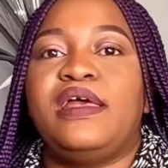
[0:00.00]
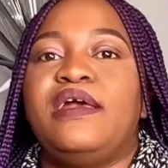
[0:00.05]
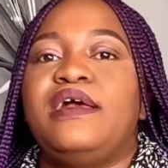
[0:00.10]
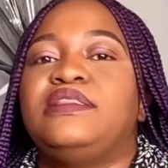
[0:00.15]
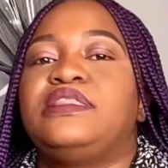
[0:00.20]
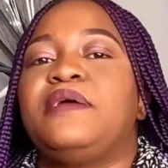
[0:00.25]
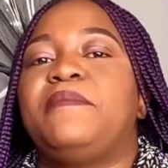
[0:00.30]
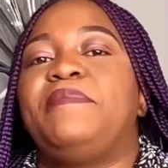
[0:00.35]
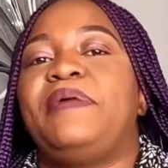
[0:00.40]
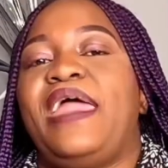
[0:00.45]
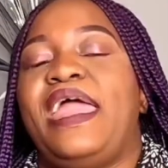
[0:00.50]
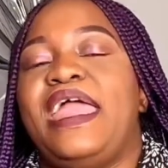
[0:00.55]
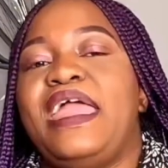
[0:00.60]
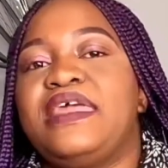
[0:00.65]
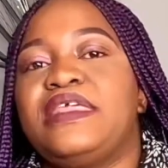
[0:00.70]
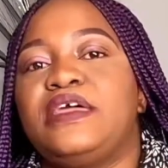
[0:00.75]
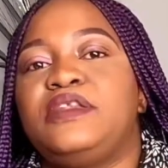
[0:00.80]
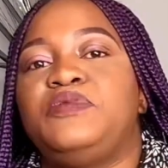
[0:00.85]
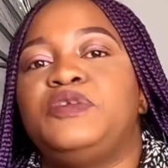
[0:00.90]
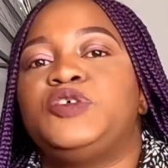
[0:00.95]
The pay
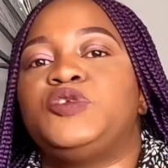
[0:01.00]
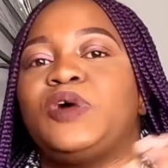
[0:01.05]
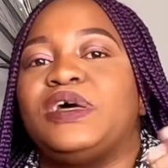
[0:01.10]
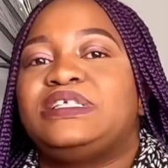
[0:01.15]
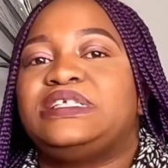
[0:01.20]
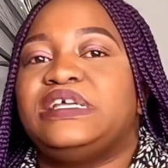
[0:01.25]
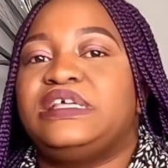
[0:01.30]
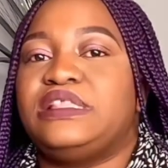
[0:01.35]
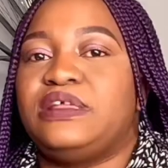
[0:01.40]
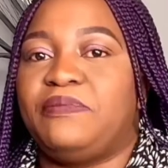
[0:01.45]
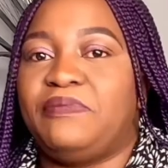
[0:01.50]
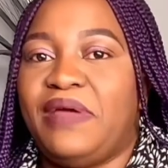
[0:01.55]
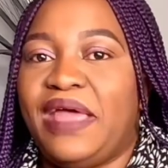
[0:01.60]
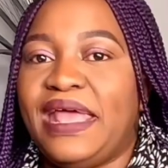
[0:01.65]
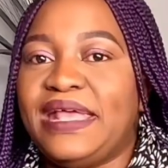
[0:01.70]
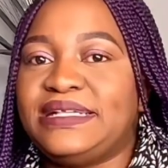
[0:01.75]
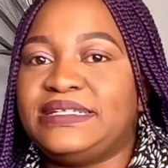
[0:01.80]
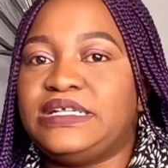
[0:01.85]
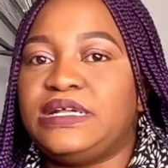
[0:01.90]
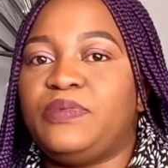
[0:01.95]
rate which was in the pay
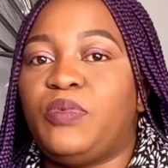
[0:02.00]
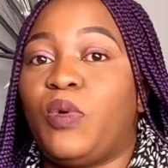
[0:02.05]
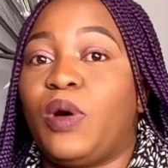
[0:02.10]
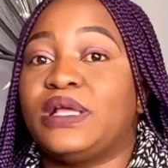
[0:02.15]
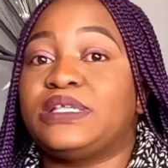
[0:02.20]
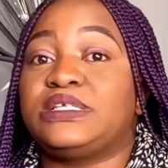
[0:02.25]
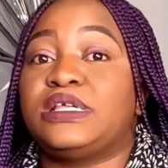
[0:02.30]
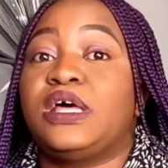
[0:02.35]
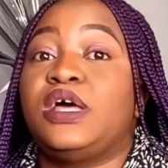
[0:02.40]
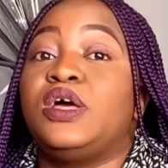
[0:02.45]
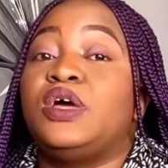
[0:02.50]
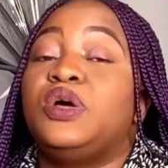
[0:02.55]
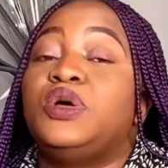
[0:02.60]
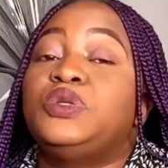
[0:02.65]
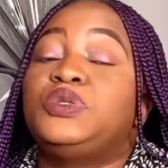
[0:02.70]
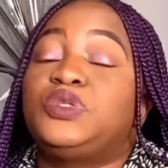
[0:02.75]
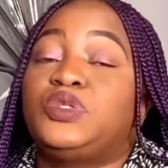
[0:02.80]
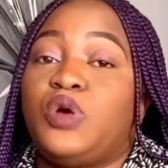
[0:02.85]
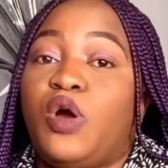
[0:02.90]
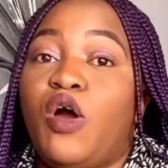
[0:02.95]
slip was
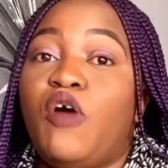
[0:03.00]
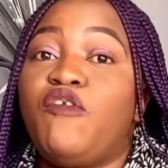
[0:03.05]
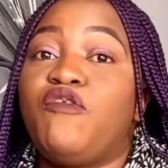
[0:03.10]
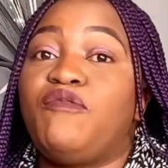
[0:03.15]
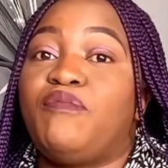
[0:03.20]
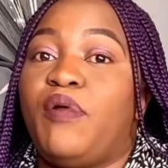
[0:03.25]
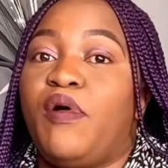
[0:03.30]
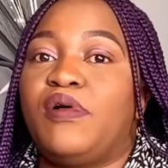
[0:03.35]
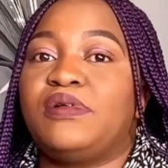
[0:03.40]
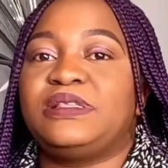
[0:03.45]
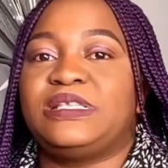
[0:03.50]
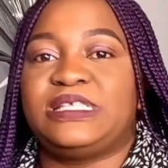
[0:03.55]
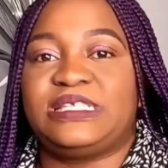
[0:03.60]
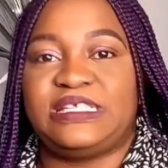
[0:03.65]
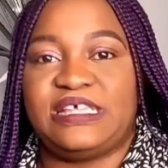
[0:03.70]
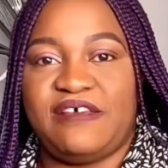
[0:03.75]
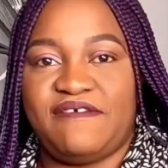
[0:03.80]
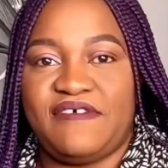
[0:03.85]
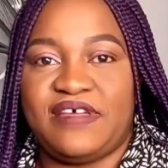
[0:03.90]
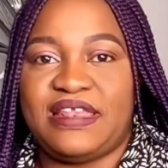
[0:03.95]

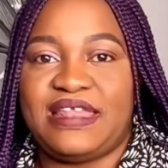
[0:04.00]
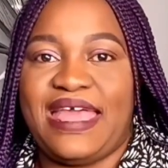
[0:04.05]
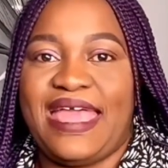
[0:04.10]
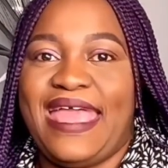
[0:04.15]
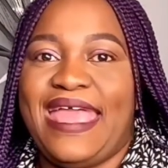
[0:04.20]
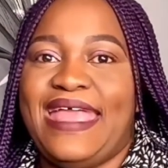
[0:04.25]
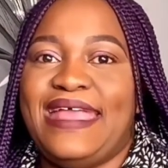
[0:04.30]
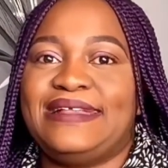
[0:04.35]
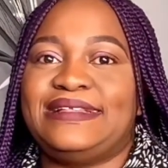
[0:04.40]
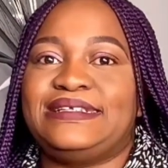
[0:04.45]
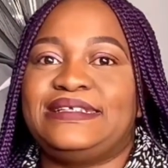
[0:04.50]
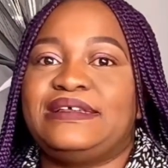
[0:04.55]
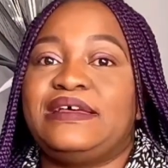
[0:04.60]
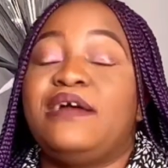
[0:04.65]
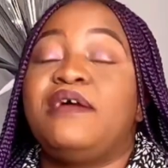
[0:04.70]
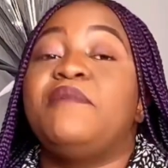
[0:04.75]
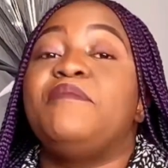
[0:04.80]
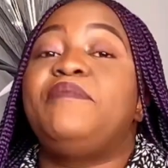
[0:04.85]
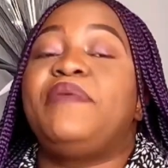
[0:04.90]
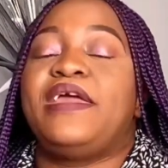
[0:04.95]
12.78
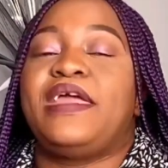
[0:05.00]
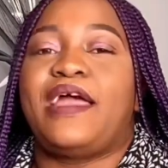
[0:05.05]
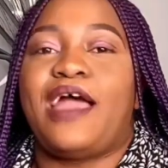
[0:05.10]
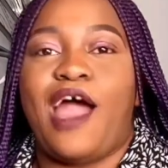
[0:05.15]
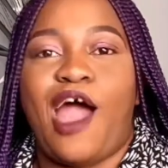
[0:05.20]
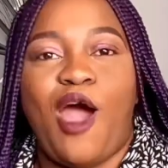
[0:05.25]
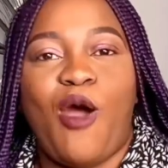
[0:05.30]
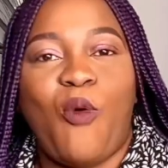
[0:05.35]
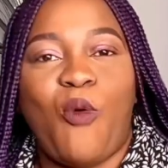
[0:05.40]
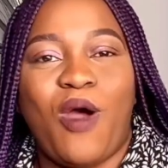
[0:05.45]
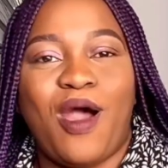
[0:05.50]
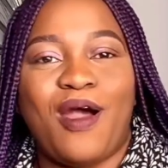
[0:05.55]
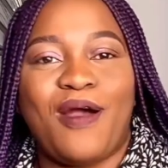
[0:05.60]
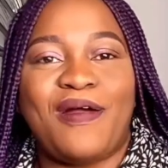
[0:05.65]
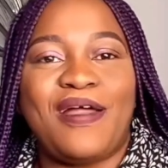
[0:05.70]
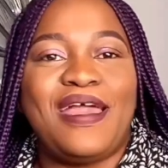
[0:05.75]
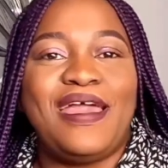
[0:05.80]
per hour,